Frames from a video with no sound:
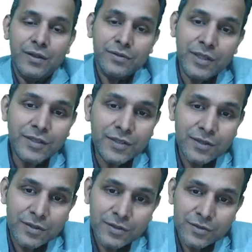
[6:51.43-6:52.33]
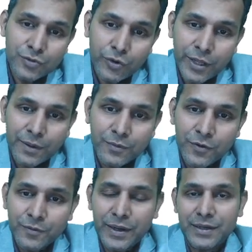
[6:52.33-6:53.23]
This sodium
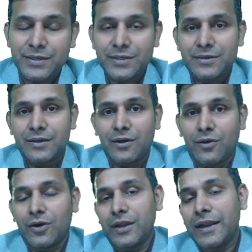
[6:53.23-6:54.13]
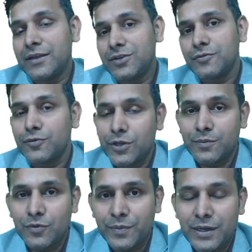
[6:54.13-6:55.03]
movement or energy of
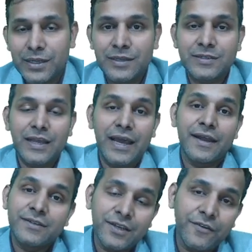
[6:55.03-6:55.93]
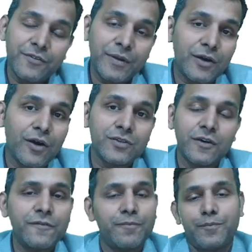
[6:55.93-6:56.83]
sodium movement is achieved because
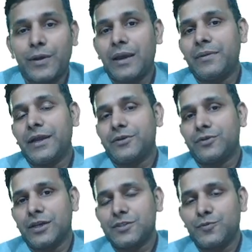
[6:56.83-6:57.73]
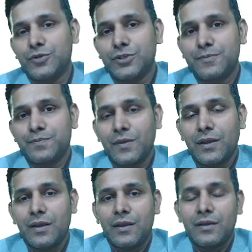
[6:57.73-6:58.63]
of primary active transport.
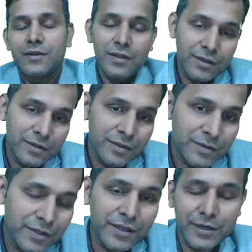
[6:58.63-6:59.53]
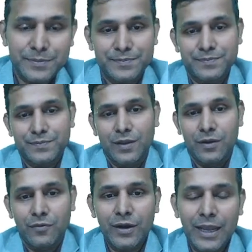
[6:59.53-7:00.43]
See here,
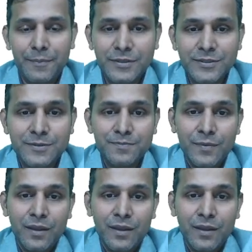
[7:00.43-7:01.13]
what happens?